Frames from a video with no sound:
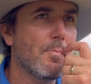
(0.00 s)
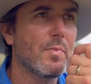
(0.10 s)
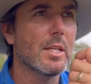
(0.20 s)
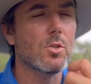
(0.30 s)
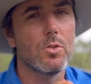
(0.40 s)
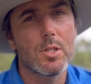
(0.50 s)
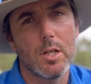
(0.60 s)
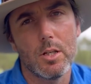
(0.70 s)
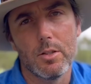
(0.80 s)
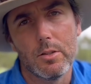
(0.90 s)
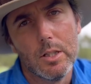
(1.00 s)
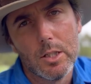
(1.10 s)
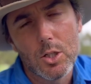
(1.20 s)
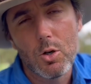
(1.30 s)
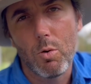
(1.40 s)
There's also
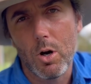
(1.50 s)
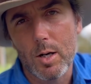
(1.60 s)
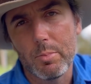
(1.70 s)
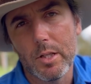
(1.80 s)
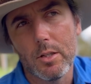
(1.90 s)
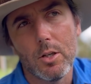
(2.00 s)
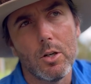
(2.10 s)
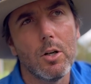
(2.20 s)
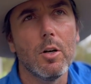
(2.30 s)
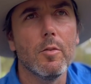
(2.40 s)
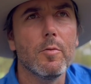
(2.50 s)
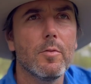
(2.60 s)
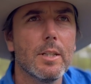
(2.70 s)
quite a bit of